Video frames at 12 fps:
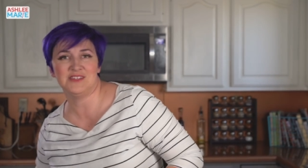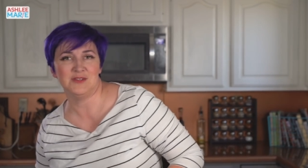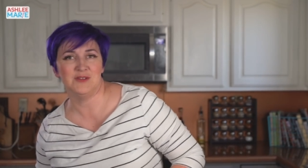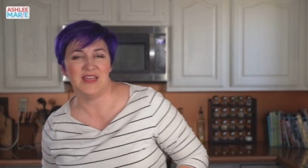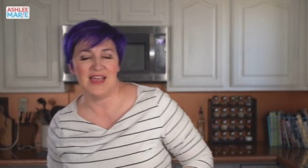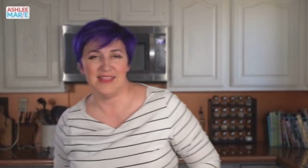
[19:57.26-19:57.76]

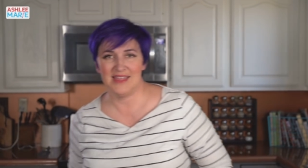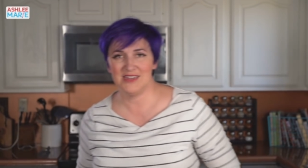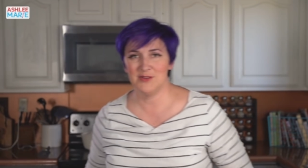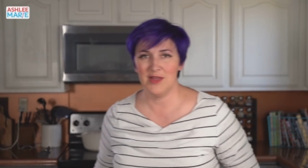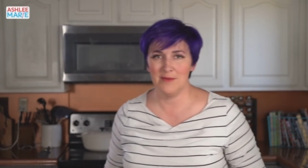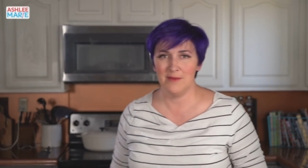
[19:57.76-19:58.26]
do that. Like,
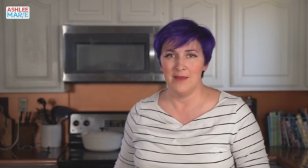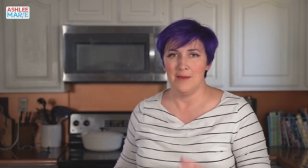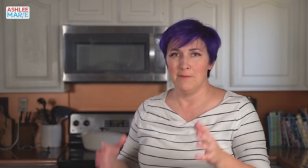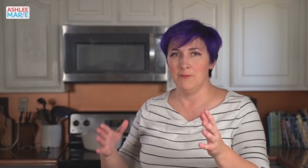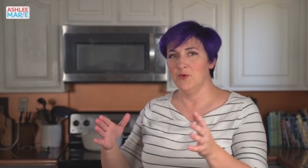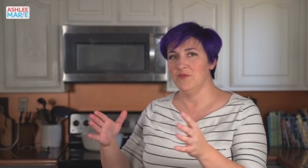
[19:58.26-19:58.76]
do I
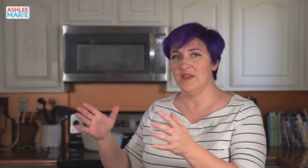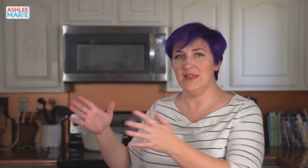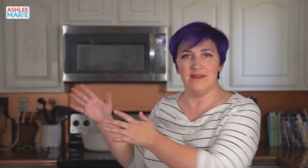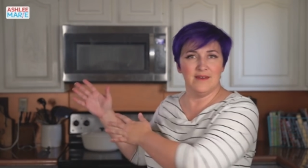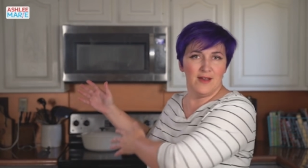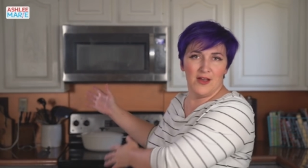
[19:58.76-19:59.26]
move it
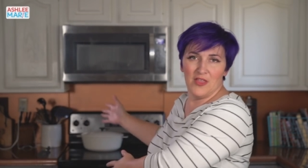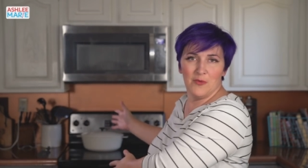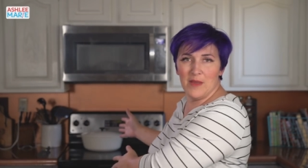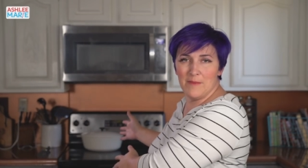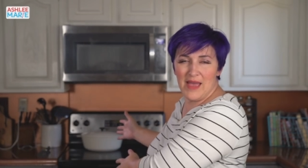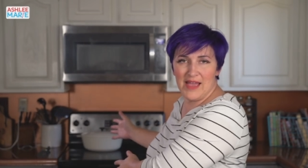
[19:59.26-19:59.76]
all the
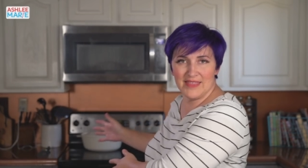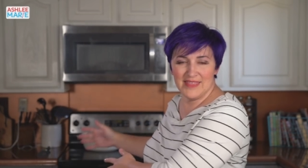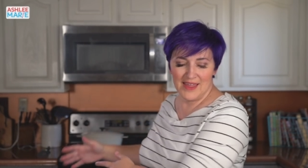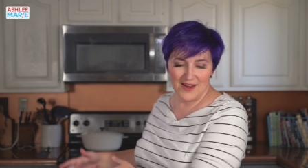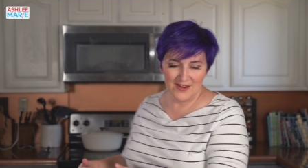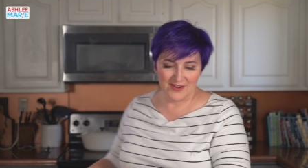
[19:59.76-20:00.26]
way back
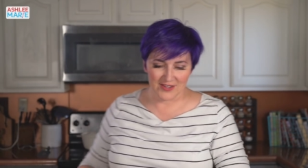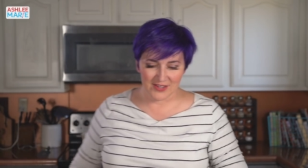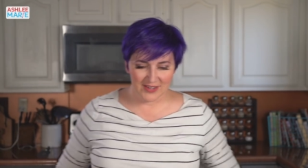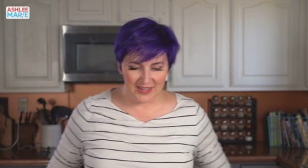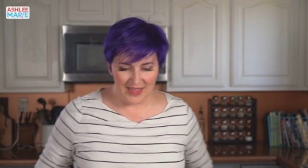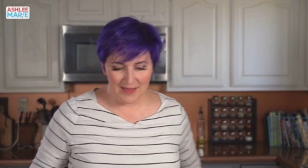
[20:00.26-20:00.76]
there to
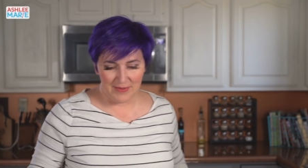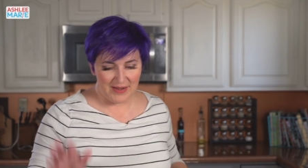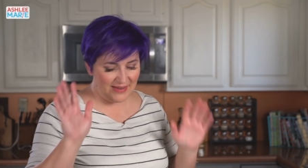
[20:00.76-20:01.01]
cook it, but I